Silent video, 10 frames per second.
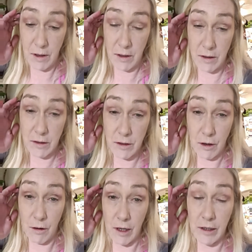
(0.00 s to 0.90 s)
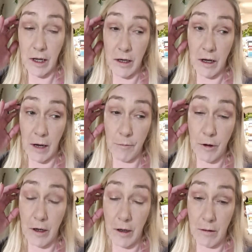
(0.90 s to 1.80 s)
So, and then I'm going
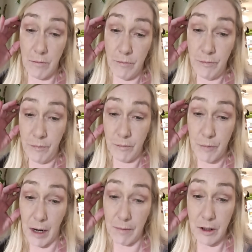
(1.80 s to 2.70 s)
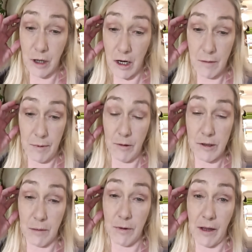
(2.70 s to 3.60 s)
to probably talk about
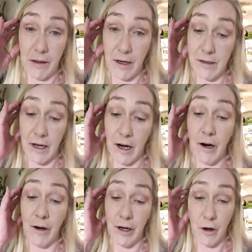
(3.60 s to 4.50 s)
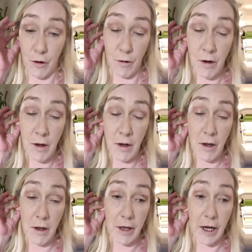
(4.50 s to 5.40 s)
some of the things that I already know
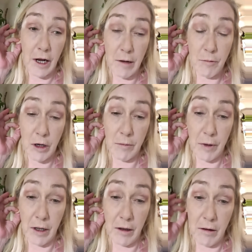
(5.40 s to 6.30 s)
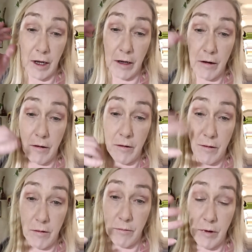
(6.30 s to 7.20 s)
that I'm going to be like
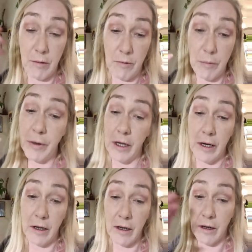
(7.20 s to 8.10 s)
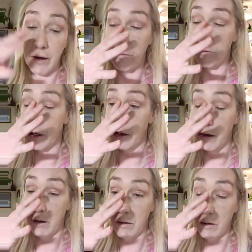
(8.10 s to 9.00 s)
repeating, and I'm going
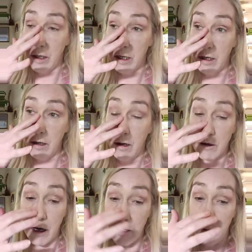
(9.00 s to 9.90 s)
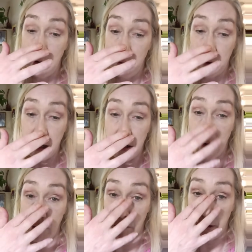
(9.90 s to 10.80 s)
to like I'll talk about what I know
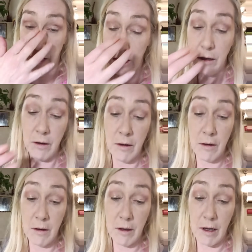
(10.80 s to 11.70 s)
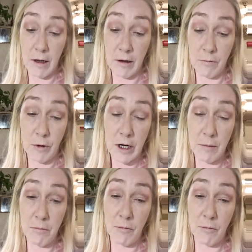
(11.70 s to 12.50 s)
already and what I'm